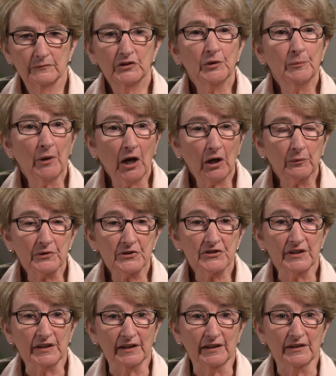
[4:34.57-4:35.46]

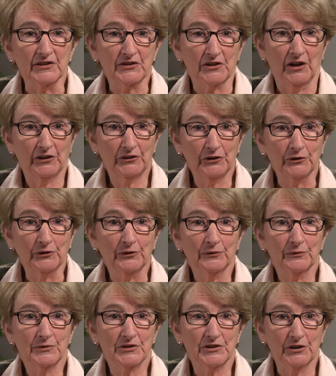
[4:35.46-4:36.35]
Democracy is
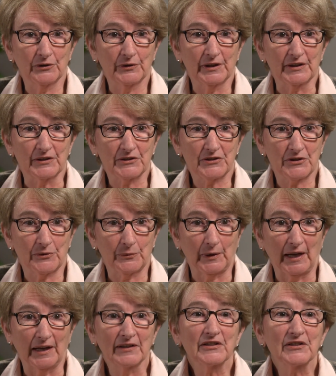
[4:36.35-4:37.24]
under serious
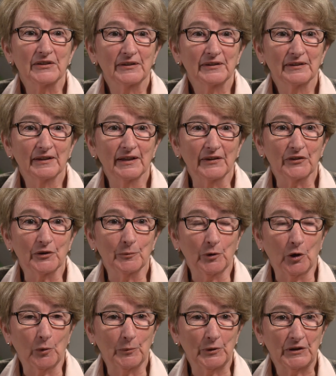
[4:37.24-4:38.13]
threat at the
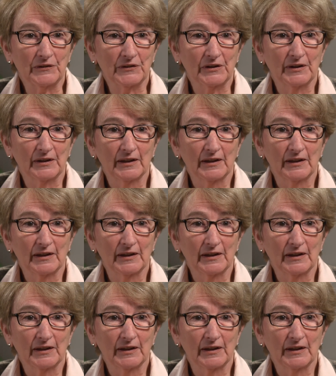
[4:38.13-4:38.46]
moment.